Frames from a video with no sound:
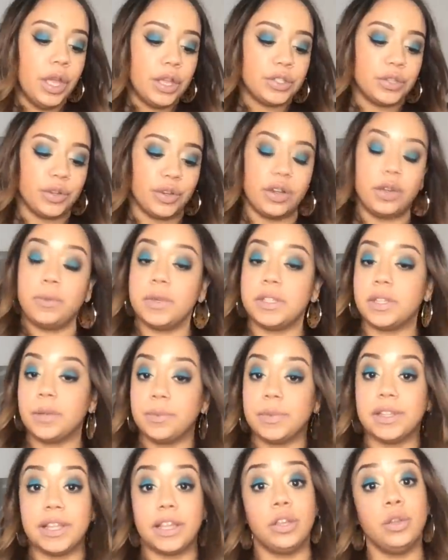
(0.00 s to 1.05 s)
So, it could be
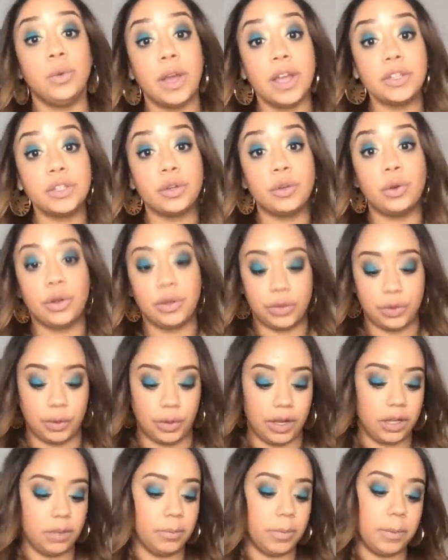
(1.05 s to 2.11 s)
something that you guys are going through.
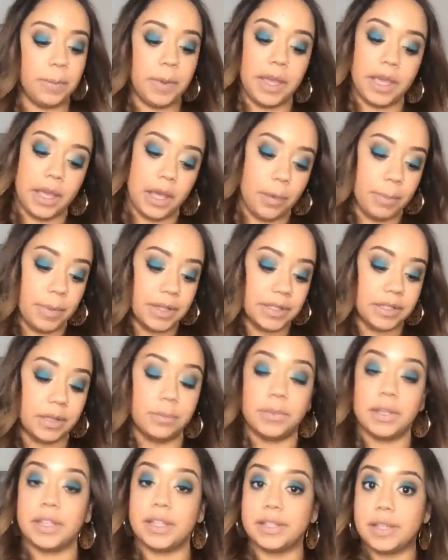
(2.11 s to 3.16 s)
I can be picking up on
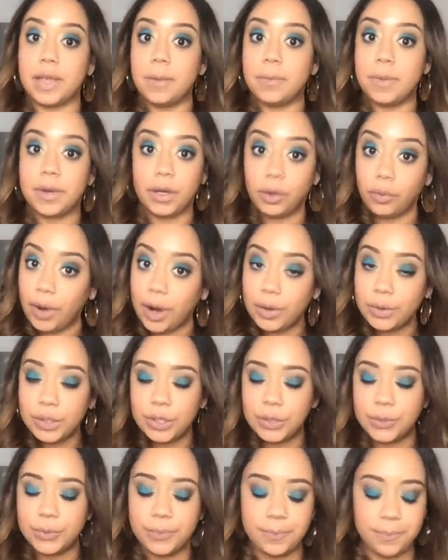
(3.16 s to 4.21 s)
something that's happening around
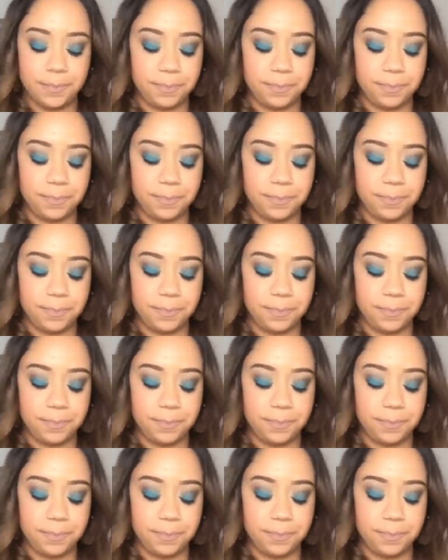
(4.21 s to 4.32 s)
you.